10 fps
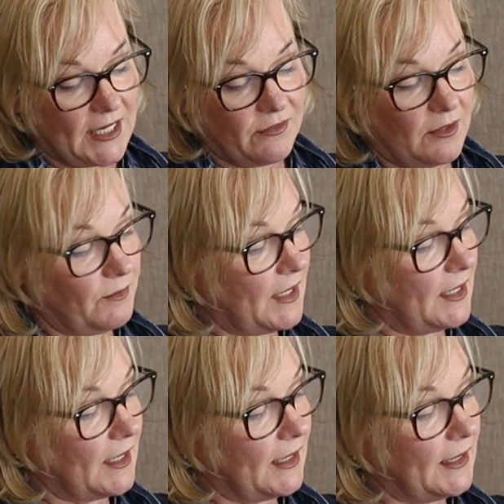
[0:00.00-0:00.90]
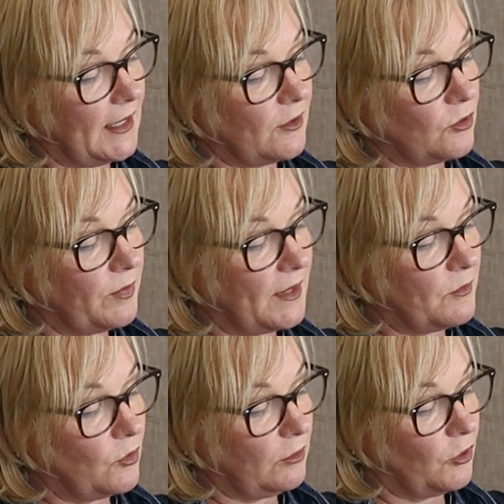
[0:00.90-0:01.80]
giving me a little bit
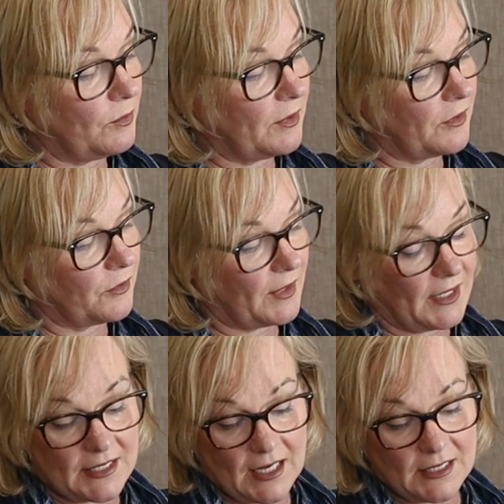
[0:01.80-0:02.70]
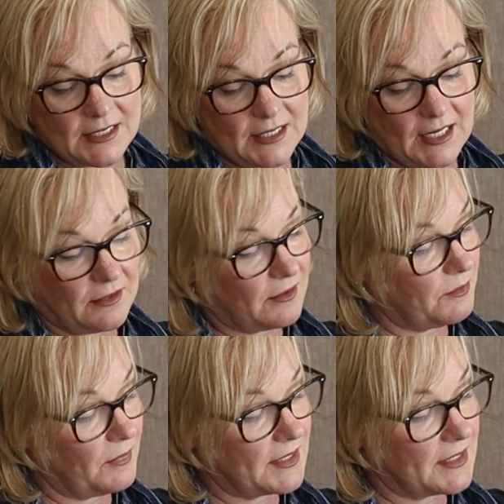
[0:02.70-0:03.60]
more looper thread underneath
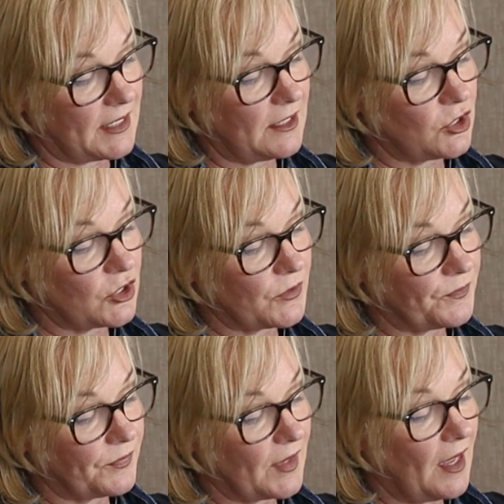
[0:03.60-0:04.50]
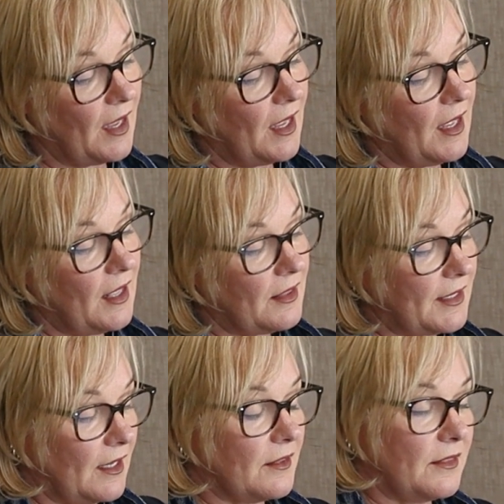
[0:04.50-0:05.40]
my stitch.
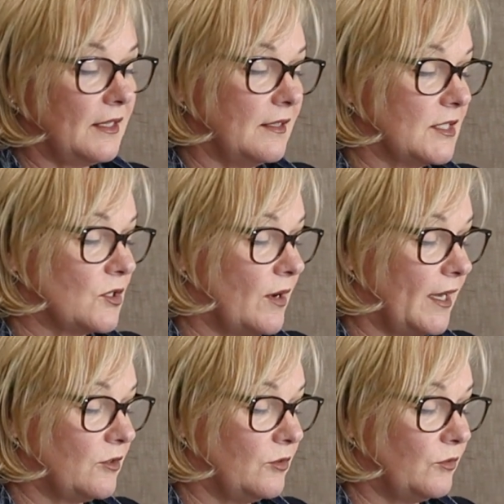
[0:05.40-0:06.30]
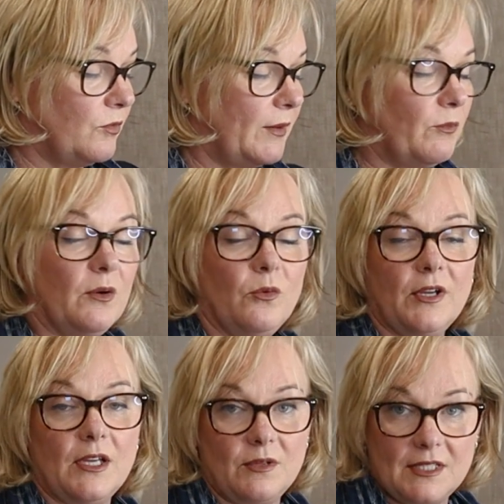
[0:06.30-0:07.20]
The other thing that's quite good when we're
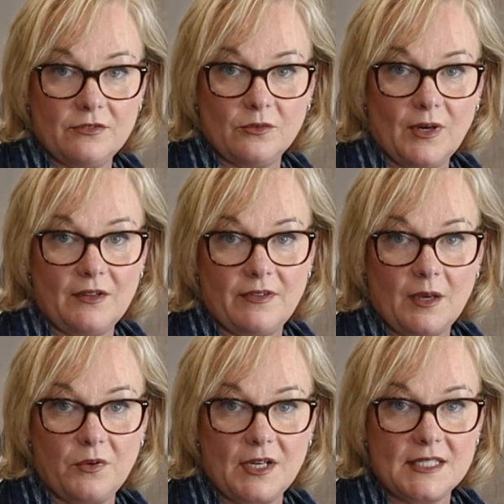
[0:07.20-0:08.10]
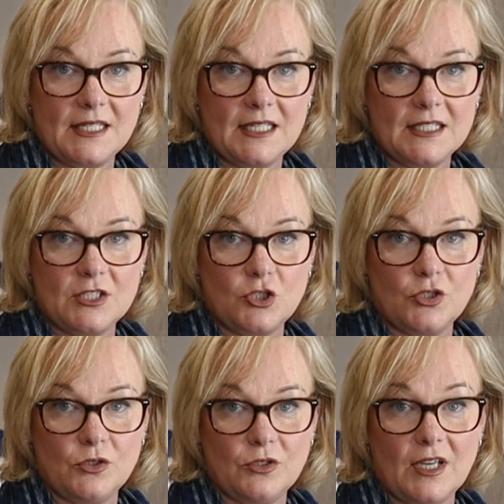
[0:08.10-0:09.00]
working with different weight fabrics is
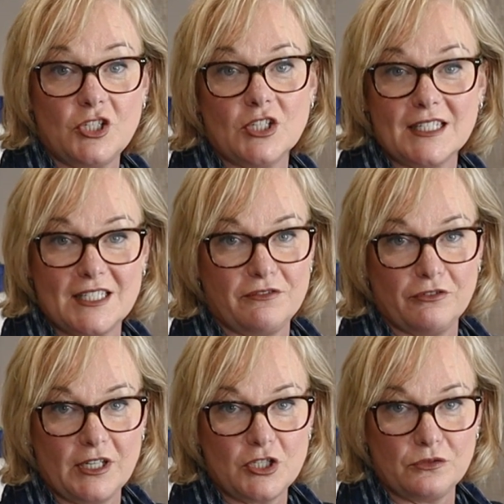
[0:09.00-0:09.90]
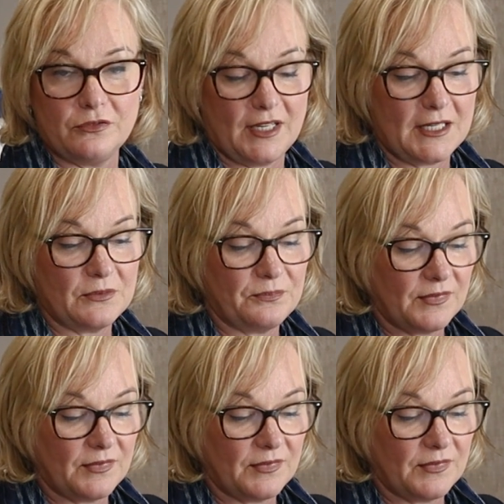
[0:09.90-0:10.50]
to adjust differential feed.